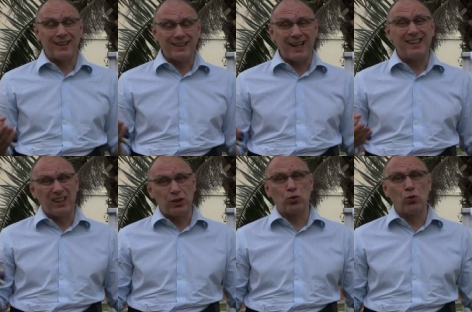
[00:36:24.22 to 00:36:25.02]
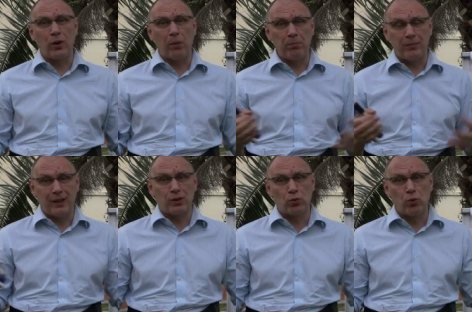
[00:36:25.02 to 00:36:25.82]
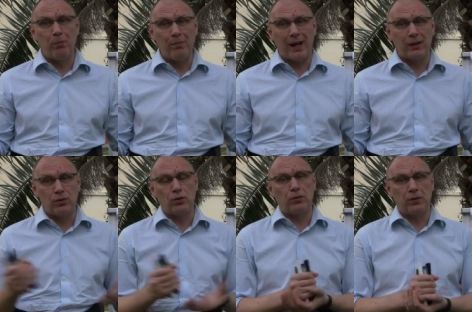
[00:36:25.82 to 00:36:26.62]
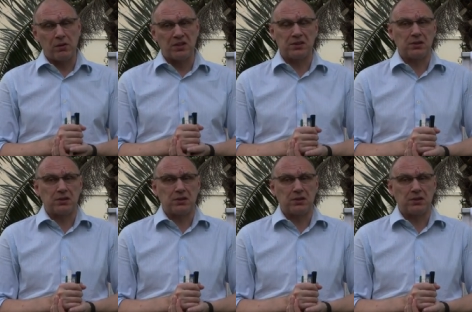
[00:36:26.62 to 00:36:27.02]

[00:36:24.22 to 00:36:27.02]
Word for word: understand the true the true magnitude of the risk.